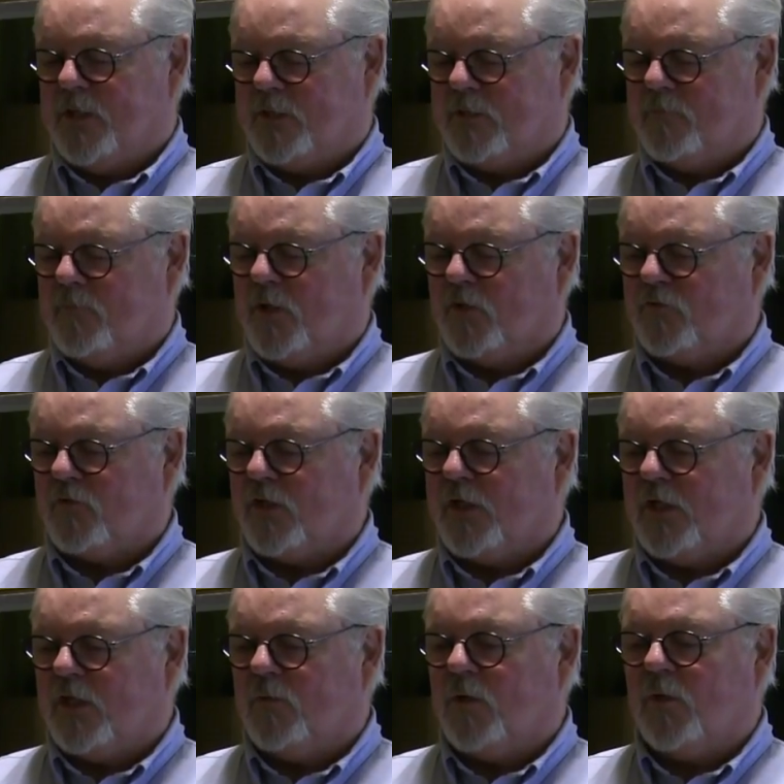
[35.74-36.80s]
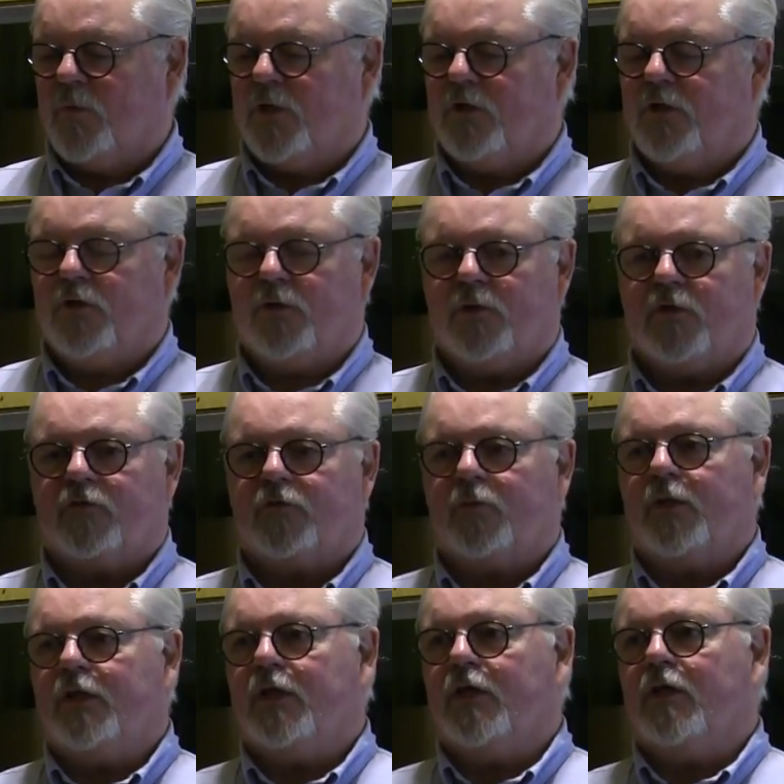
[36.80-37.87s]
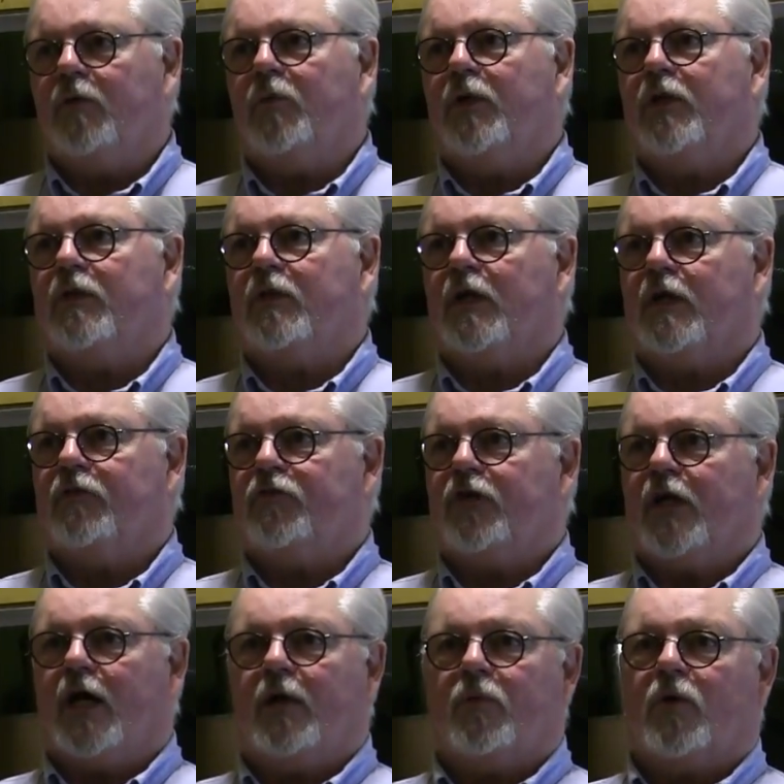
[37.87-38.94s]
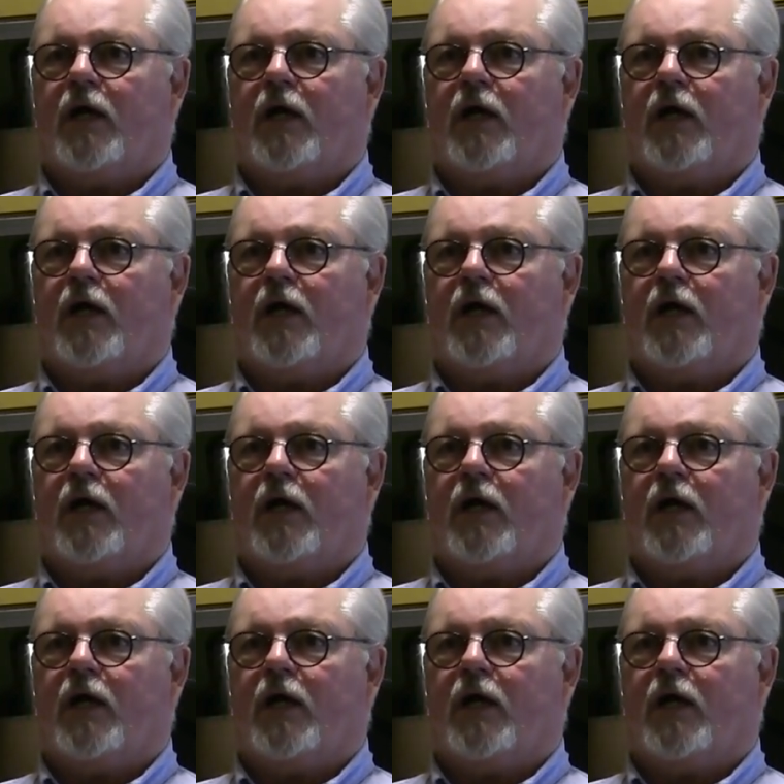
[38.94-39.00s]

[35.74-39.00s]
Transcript: but mostly uh, what we do is we deal with uh, GI